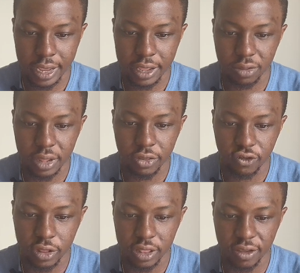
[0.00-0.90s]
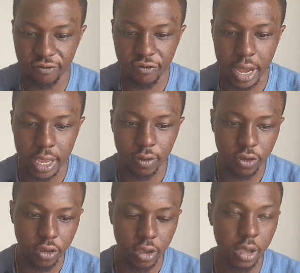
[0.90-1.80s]
that essentially
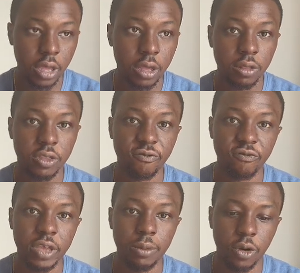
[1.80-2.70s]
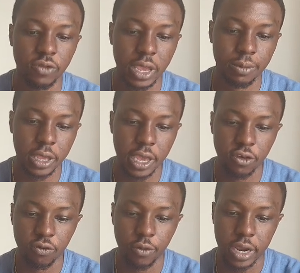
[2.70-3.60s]
defines the theme of the
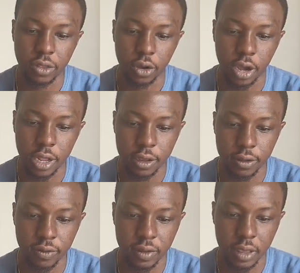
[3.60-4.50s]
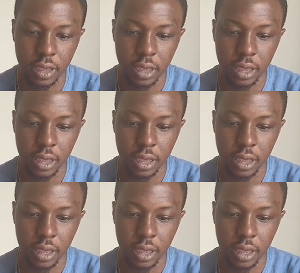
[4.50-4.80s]
application, right? The colors